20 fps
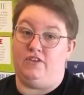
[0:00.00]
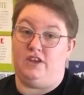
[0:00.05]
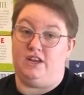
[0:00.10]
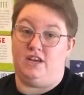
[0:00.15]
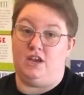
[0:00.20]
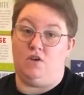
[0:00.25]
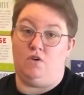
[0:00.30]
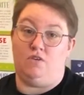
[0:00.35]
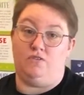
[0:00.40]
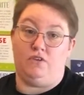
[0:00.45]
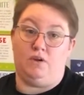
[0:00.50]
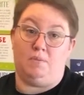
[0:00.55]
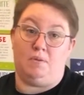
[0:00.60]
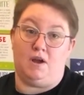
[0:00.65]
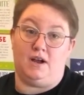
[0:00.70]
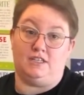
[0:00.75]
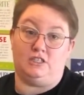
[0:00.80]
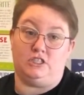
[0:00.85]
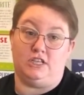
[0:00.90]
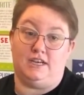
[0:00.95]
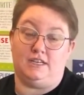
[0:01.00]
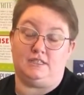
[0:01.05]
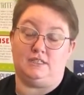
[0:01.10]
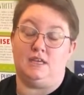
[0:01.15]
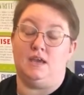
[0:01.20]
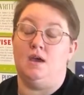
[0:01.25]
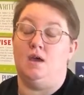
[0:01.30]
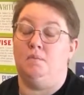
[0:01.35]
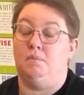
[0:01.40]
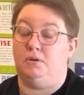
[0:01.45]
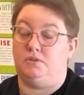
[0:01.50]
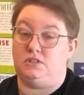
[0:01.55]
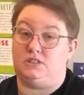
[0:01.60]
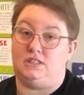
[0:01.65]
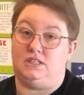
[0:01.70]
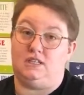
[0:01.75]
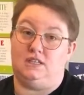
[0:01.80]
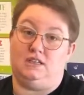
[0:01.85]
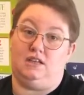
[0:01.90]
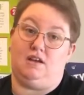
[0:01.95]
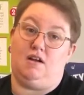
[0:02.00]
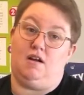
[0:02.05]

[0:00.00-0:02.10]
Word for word: video of your projects, post it in the